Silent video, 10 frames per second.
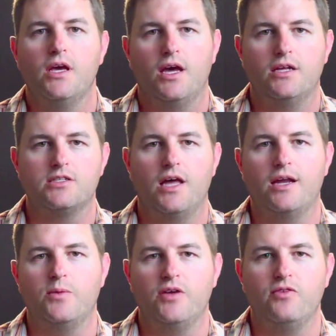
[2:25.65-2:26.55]
And it's
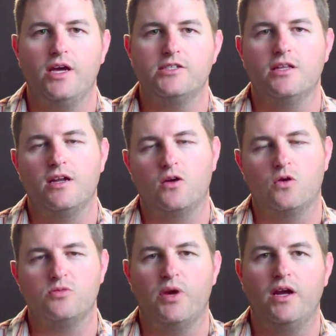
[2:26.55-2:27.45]
lighting my face, and then of
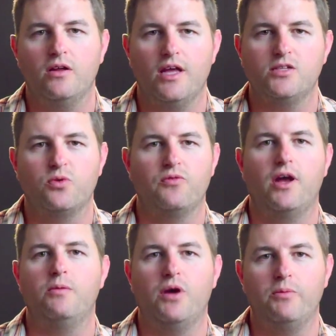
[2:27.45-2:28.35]
course my hair light's
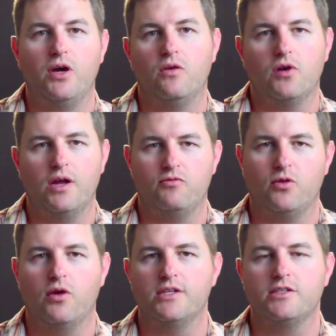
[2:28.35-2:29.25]
provided by my overhead
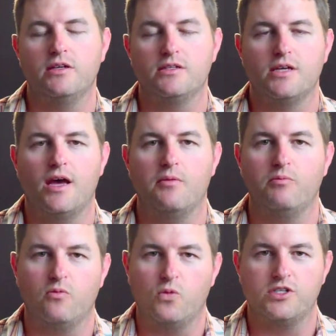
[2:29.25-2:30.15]
fluorescent,
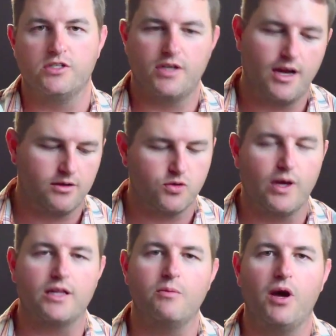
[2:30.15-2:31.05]
which is kind of
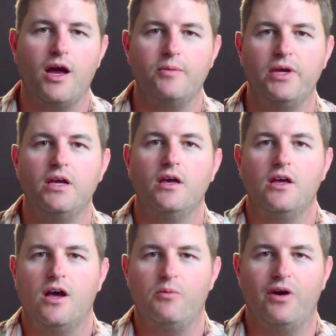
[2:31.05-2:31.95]
directly behind me
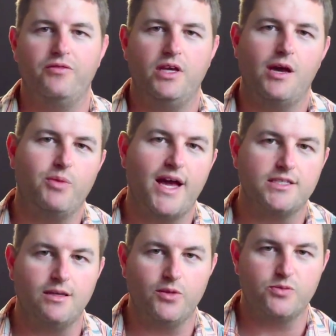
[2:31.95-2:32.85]
above the black
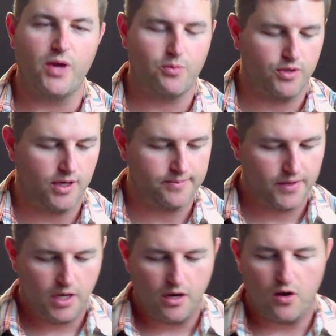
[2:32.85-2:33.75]
seamless paper there.
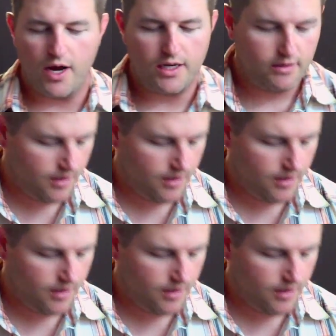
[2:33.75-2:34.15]
Alright,